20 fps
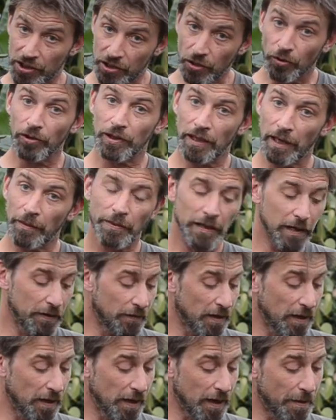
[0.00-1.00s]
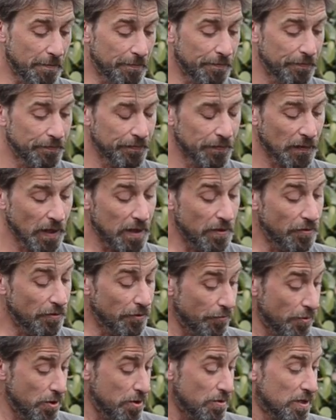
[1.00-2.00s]
Stored up in
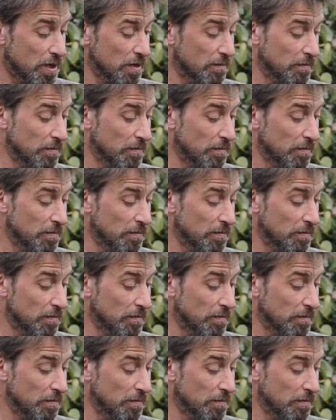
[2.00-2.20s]
the root.